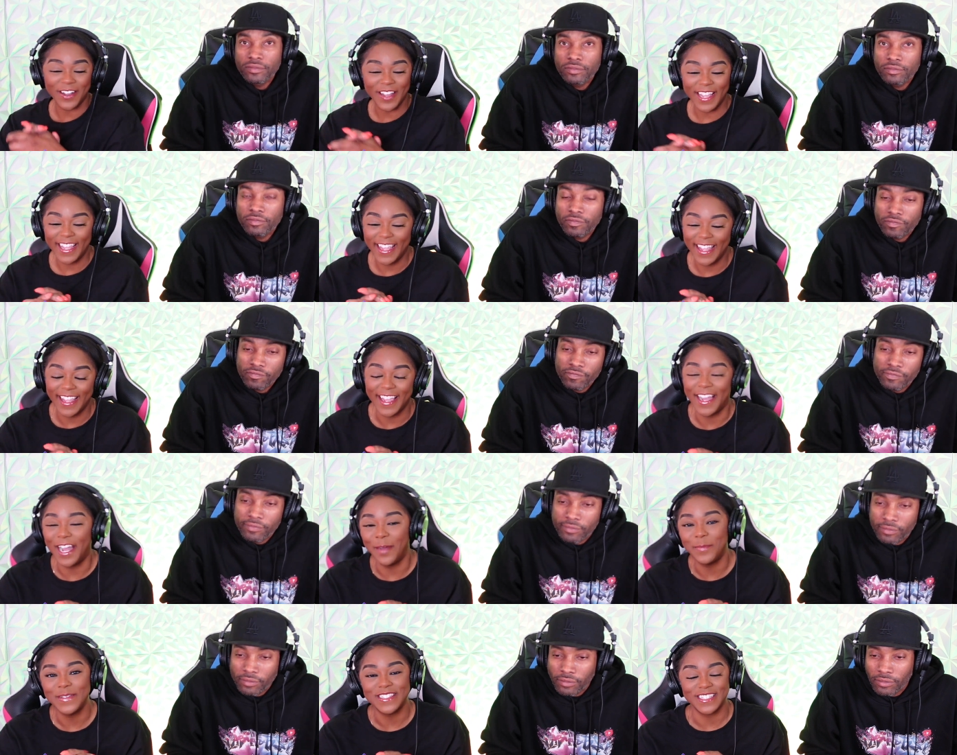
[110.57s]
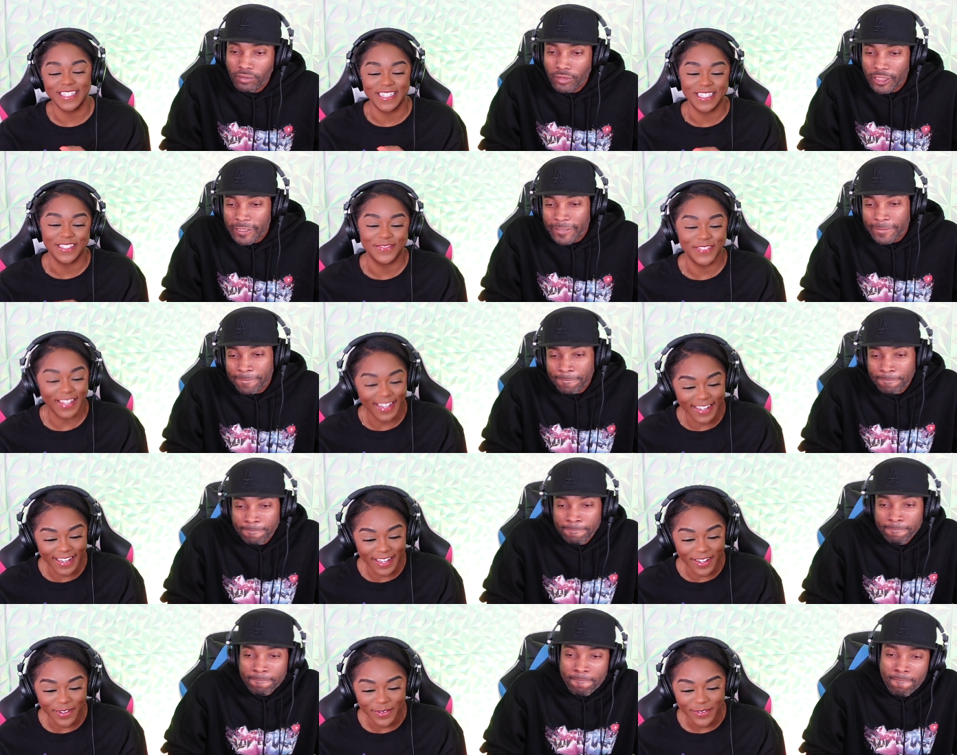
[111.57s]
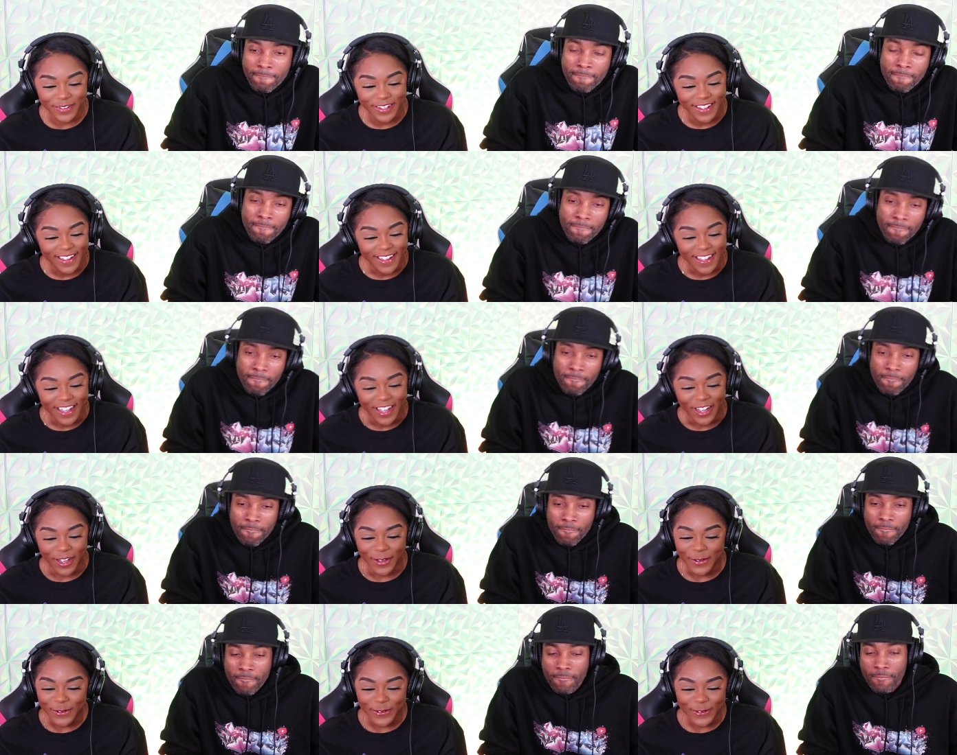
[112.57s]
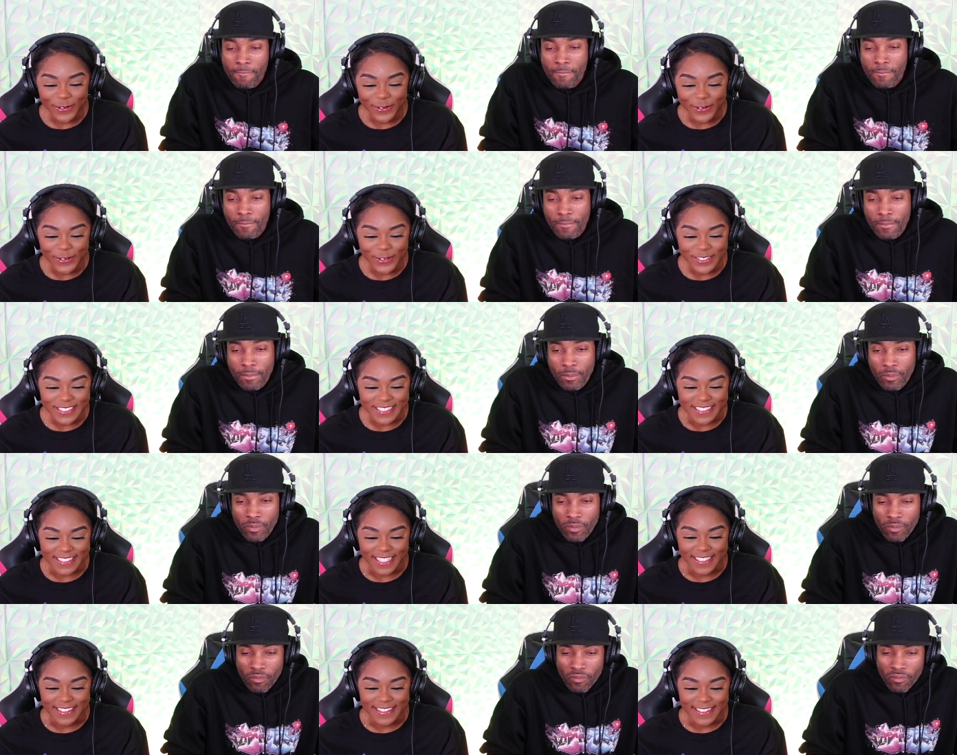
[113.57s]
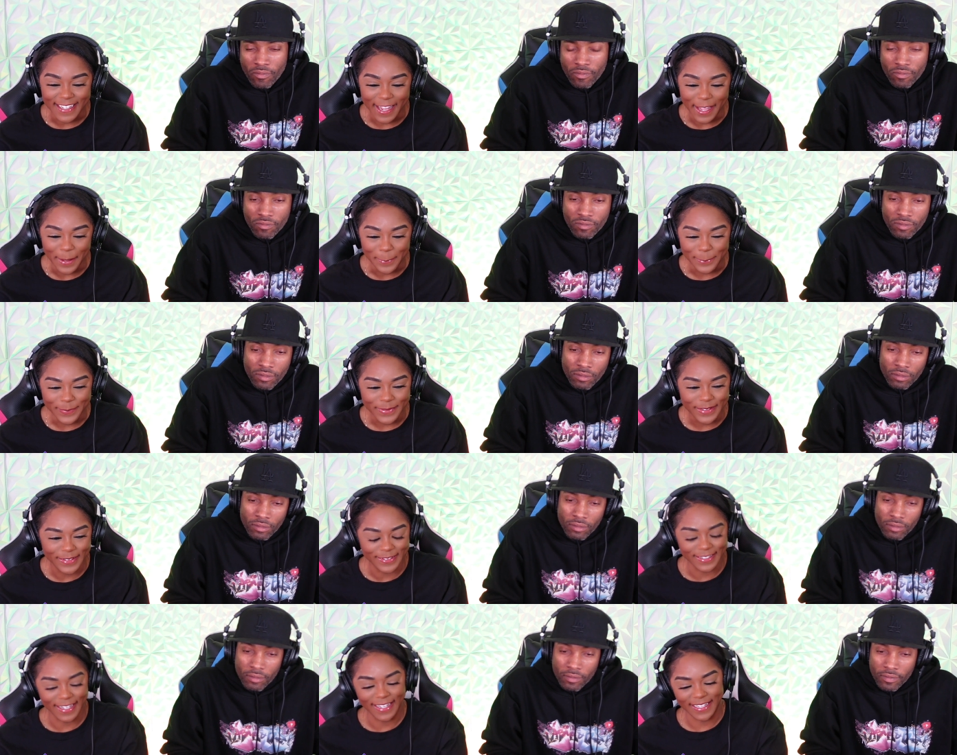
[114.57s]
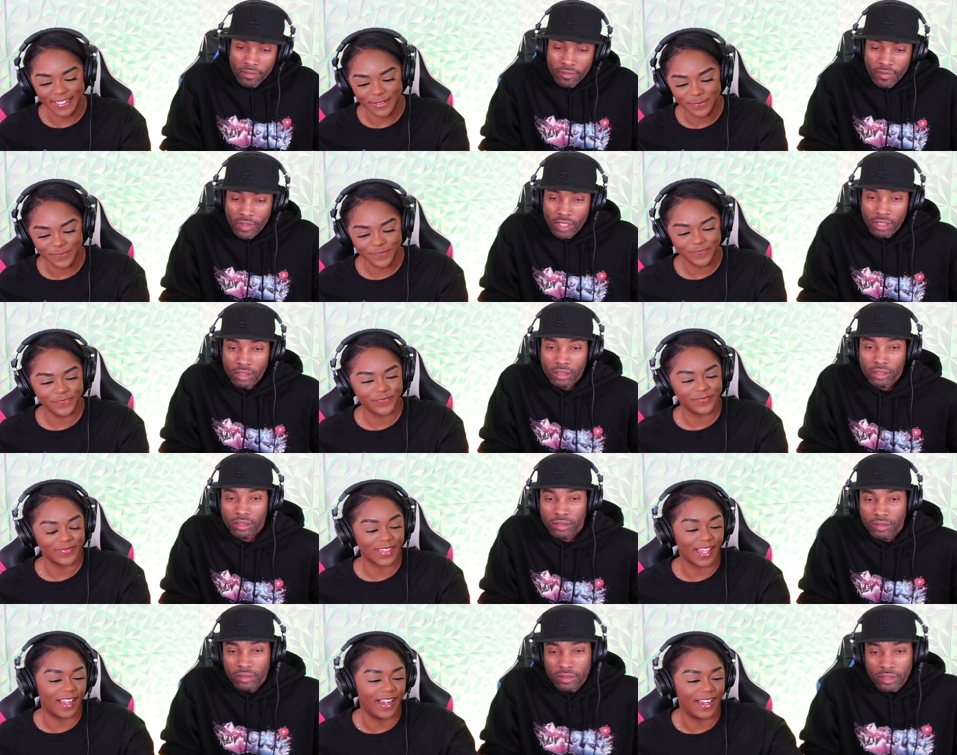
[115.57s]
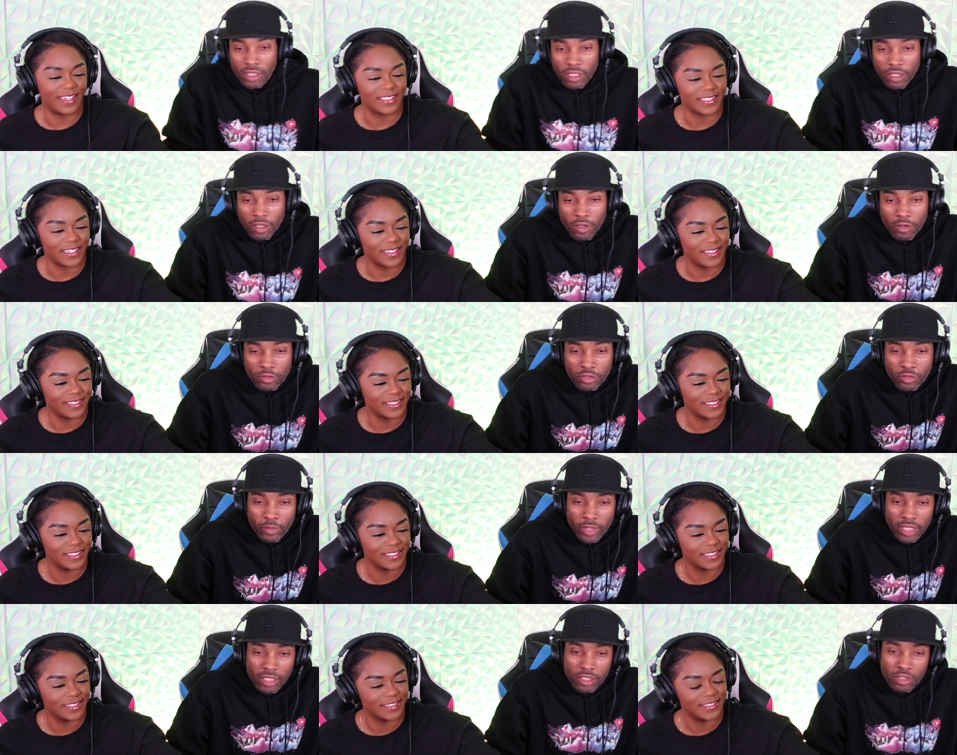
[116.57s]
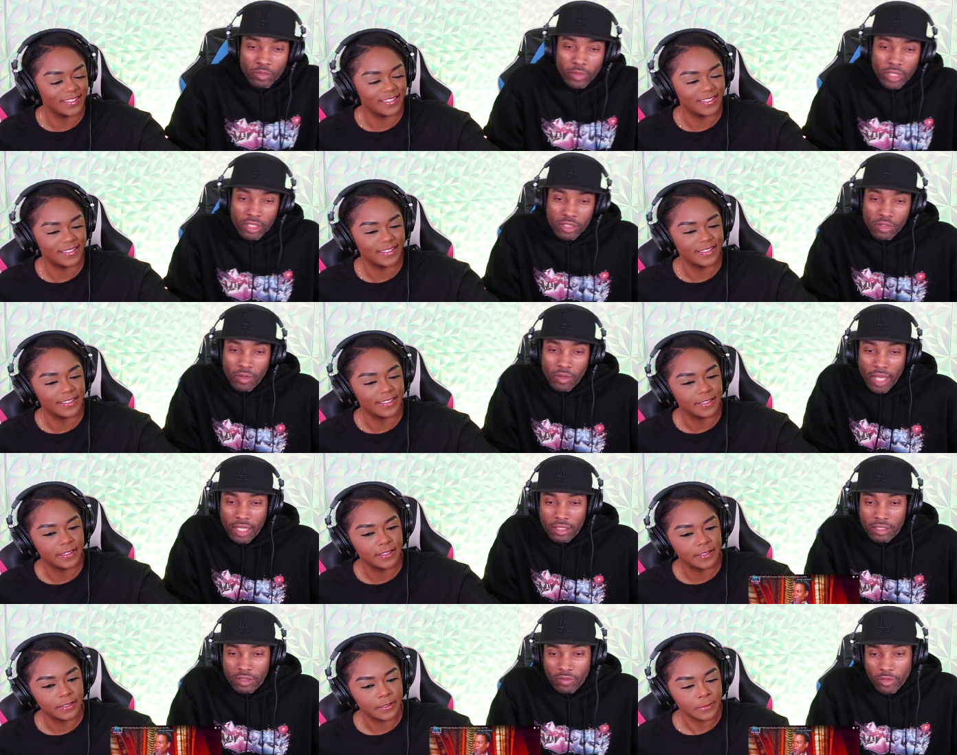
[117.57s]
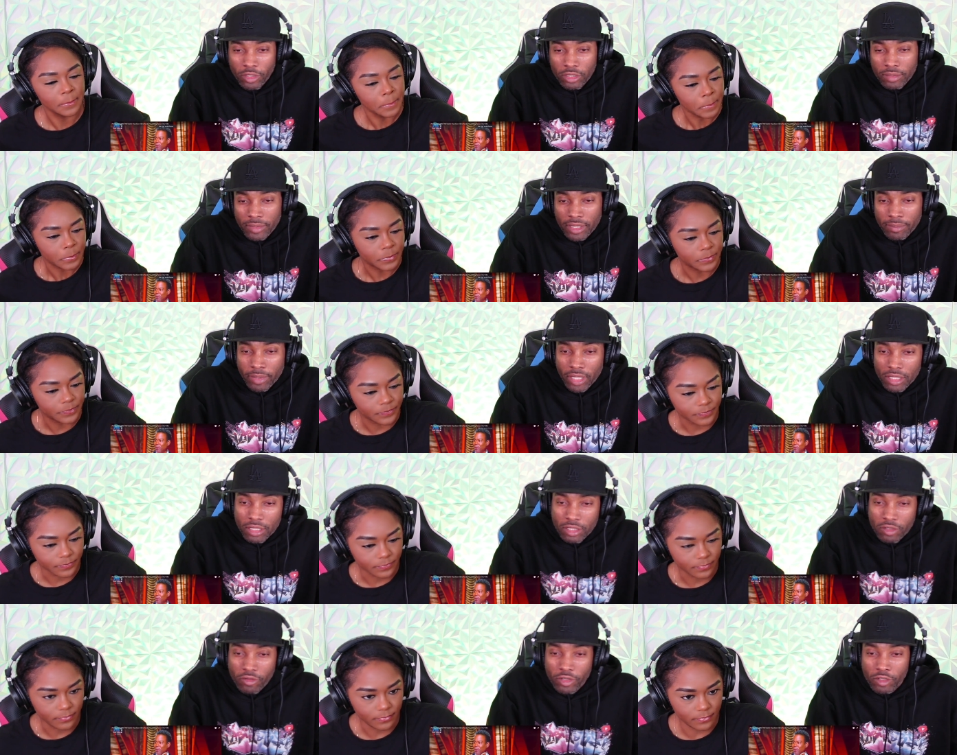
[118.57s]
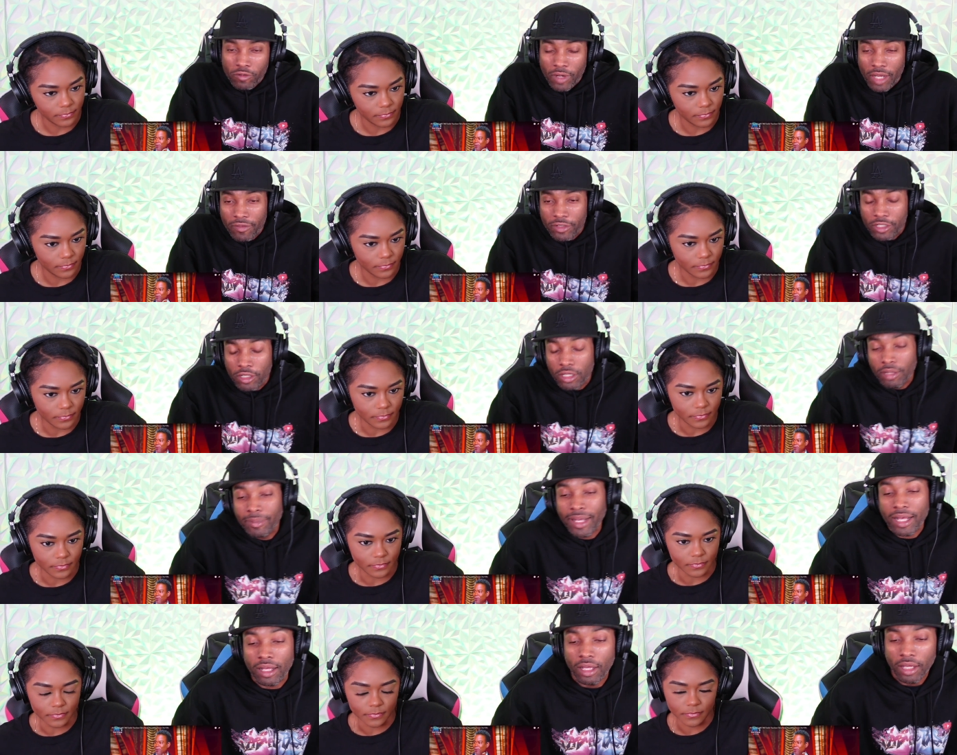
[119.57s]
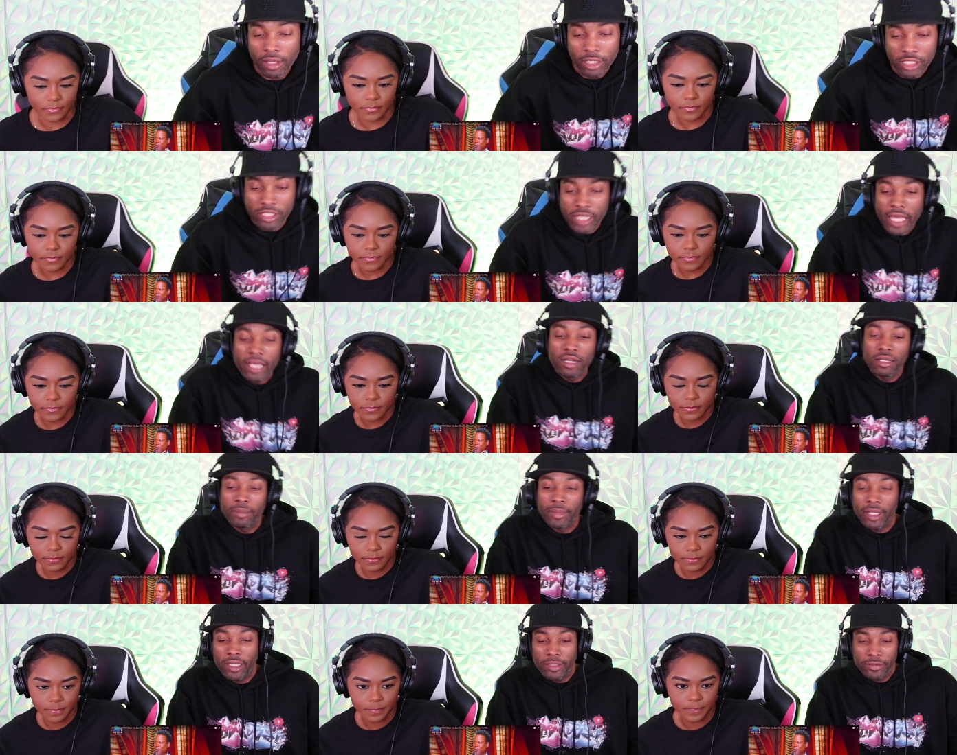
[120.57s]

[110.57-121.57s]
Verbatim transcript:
Speaker 1: ahead and hop into this video. Oh snap! Okay. Right,
Speaker 2: so, 2022 Oscars, Will Smith punches Chris Rock for joking about Jada, man.